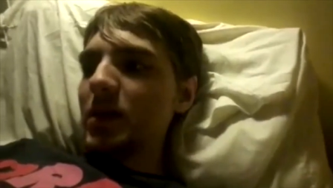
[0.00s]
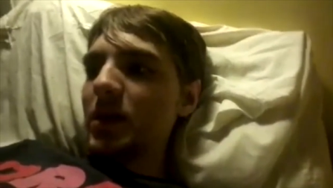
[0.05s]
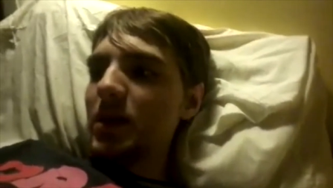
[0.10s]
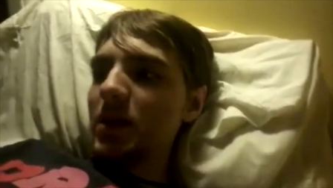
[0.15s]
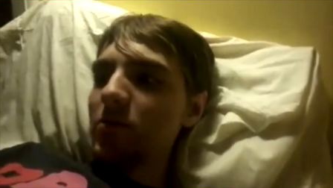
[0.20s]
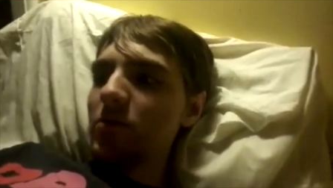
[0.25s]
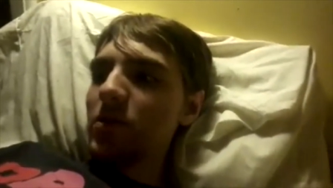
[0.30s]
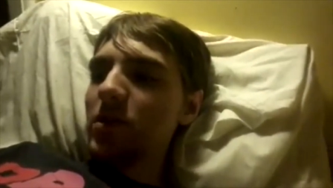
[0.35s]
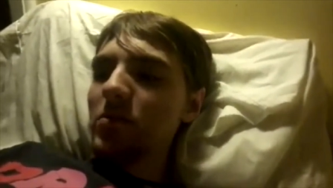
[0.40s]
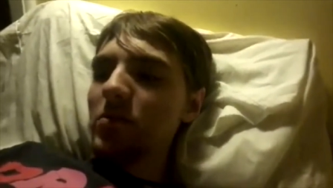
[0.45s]

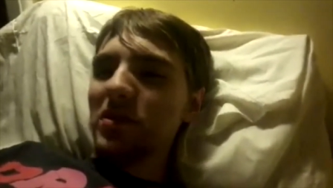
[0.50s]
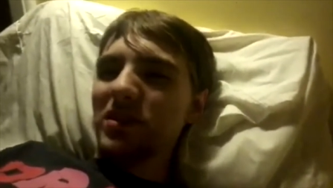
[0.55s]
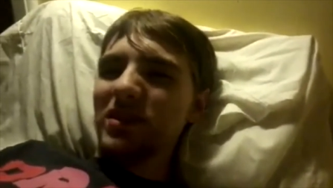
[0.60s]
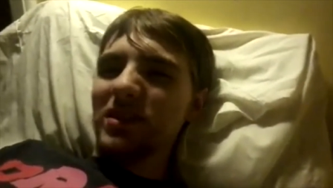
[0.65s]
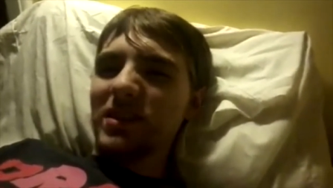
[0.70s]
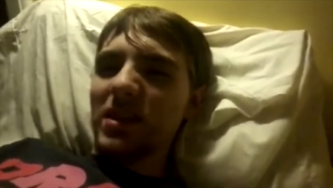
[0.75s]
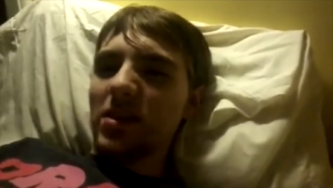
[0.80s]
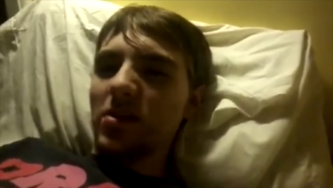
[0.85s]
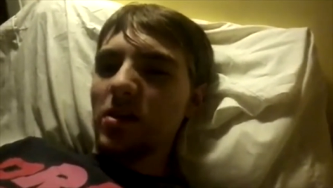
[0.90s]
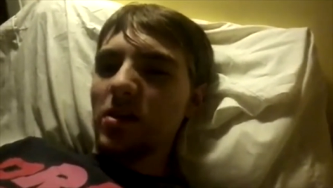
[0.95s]
It really wasn't
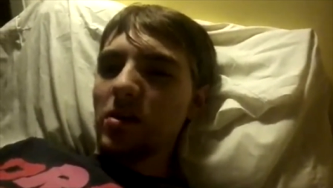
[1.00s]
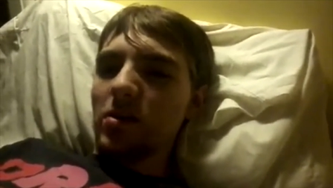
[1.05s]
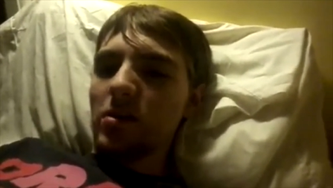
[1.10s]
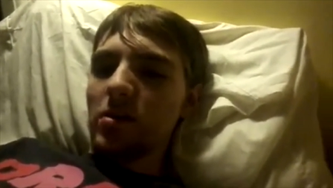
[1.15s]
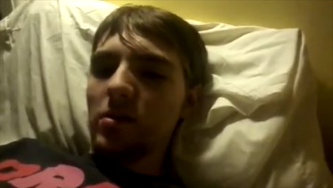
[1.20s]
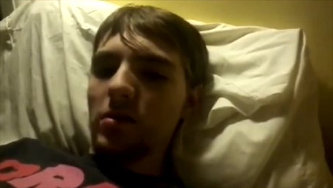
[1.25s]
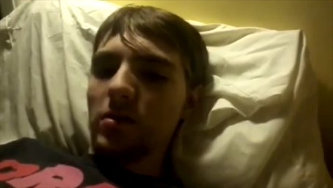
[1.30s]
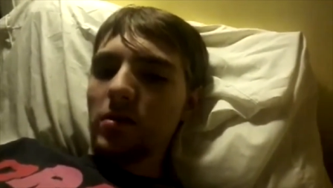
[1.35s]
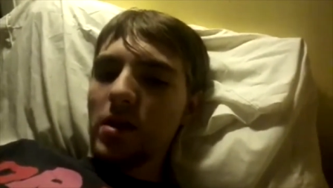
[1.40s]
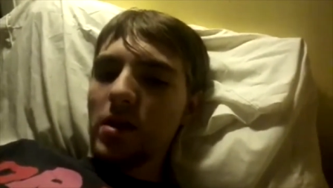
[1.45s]
scary at
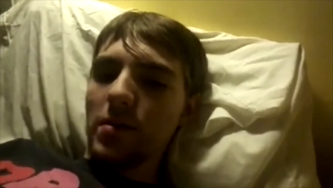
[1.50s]
all.